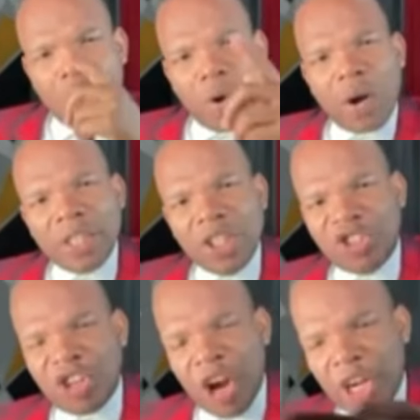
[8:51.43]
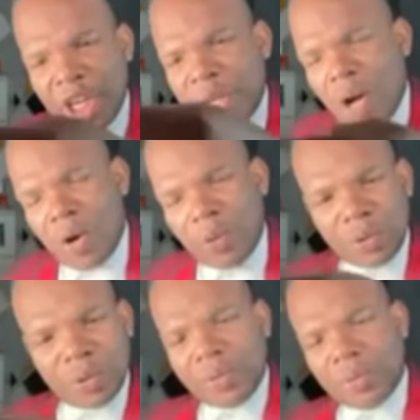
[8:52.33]
we're going to journey
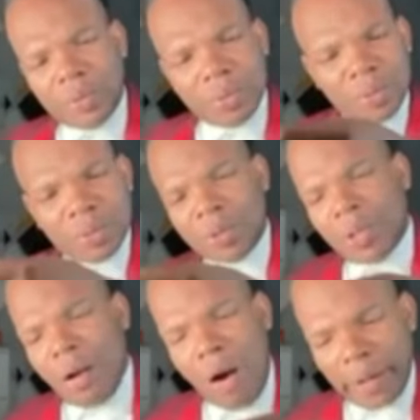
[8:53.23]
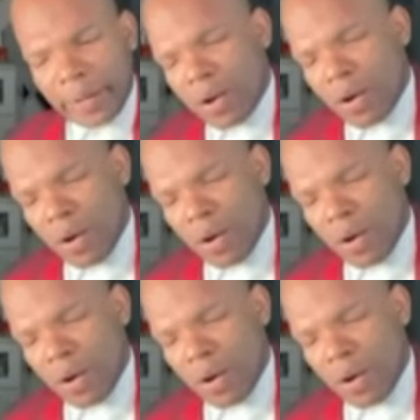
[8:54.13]
down to Gardner